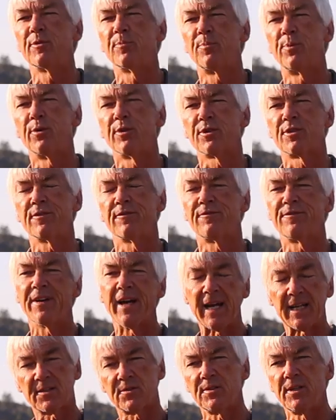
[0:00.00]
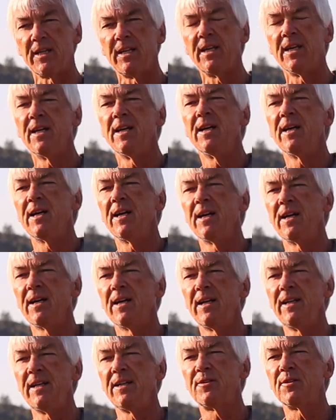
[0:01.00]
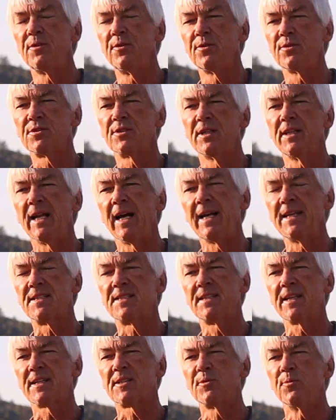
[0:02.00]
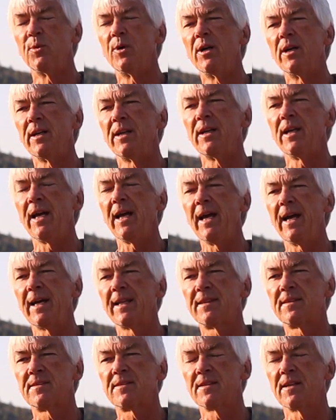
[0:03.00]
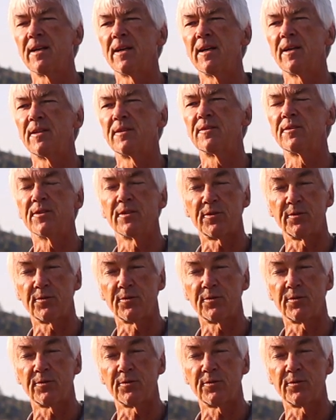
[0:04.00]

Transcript: the Porsche factory and introduced the 961 at the